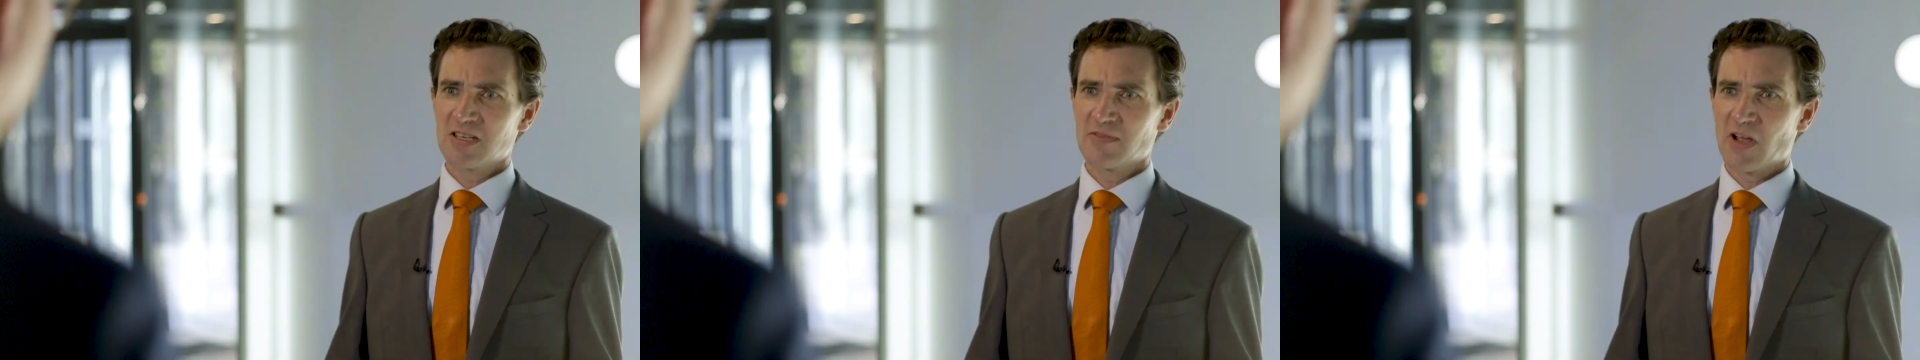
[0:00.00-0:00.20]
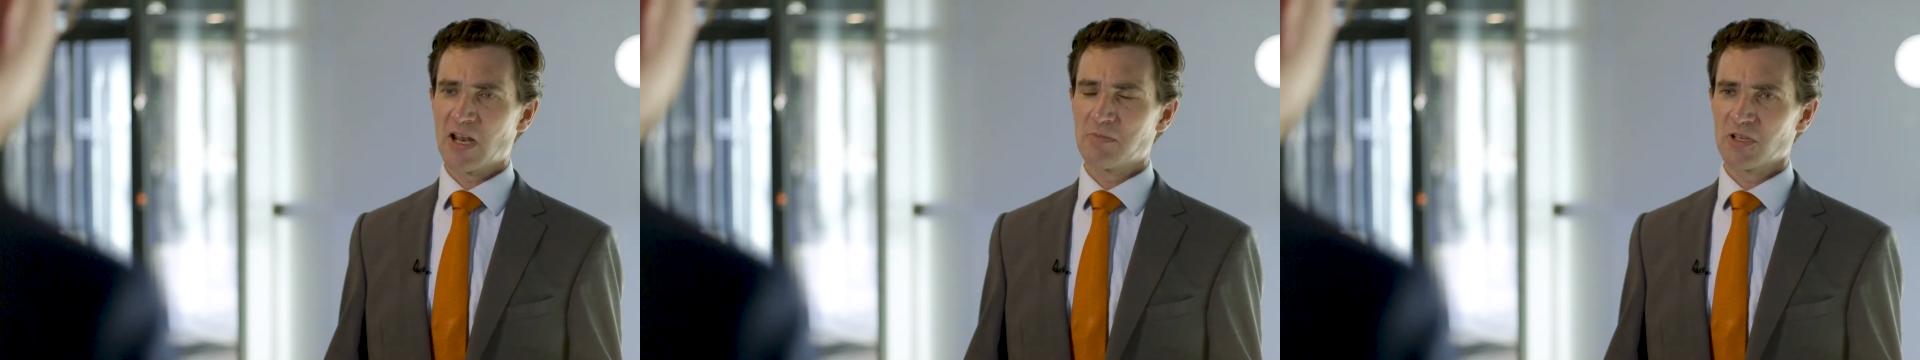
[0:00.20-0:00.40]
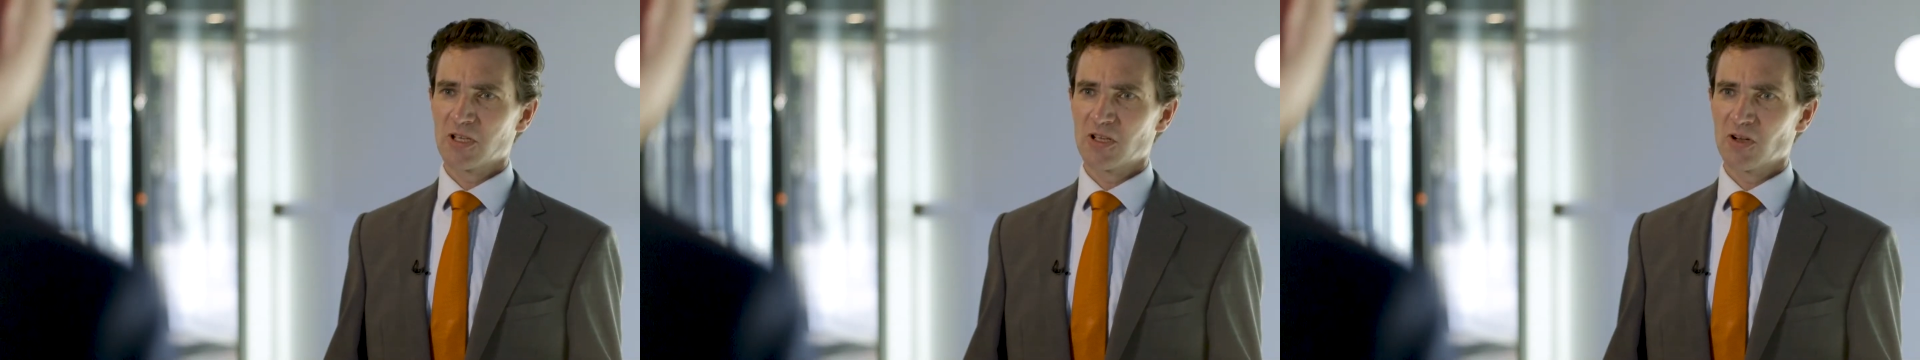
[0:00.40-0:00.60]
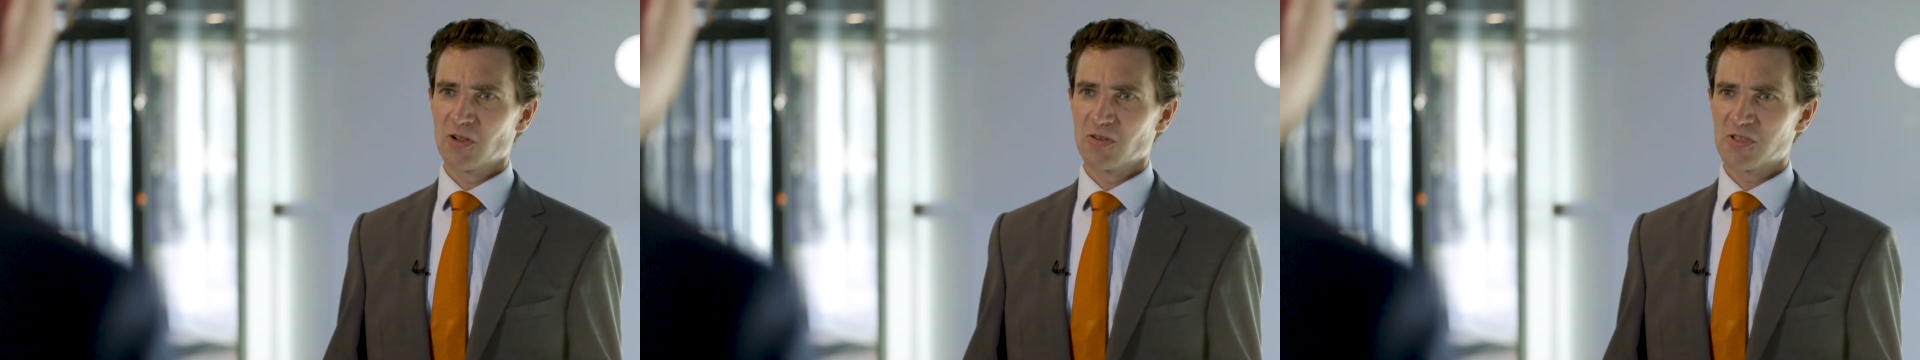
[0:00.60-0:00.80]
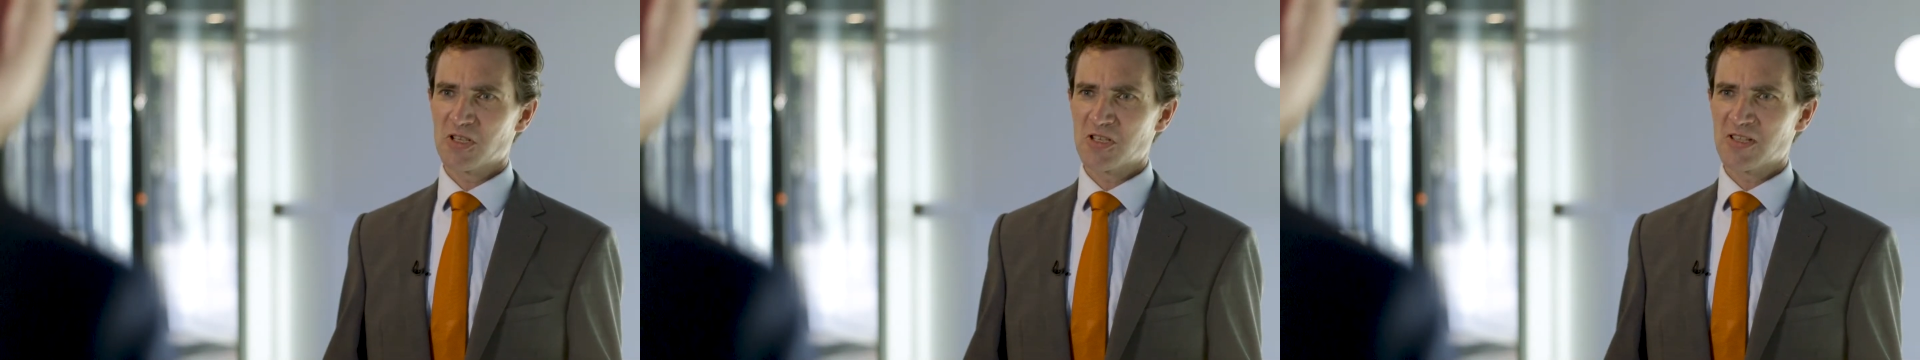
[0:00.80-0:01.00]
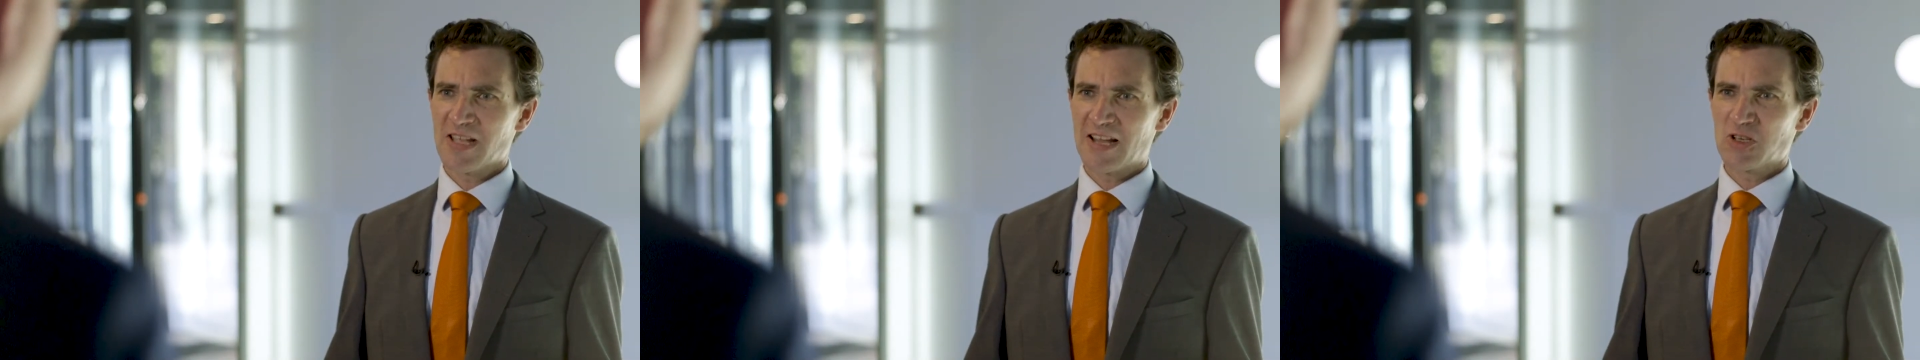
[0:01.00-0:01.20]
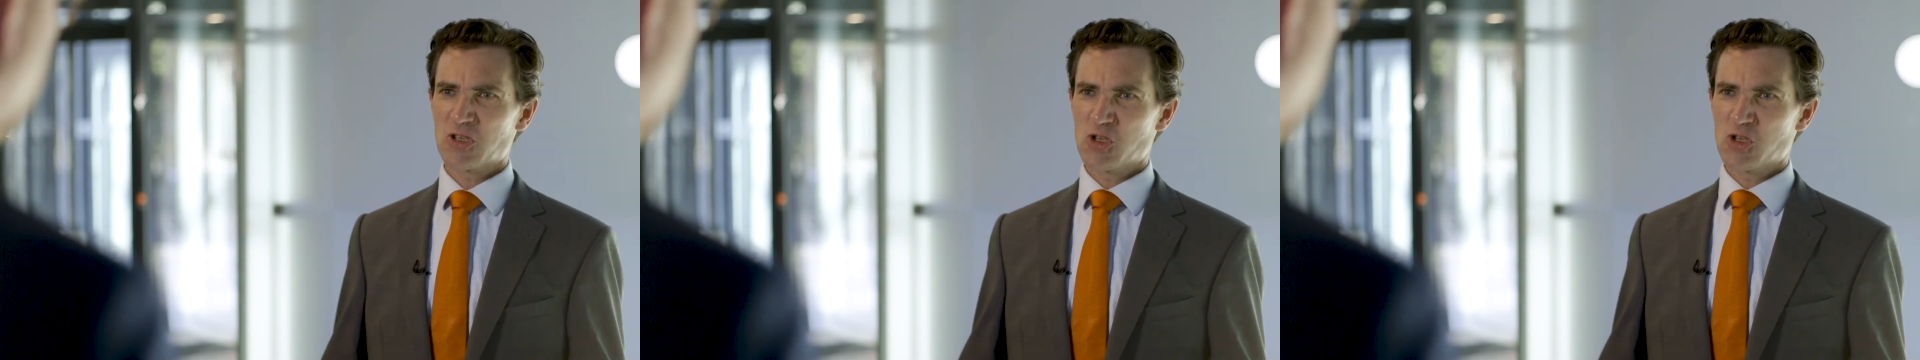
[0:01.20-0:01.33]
development goals. Isn't that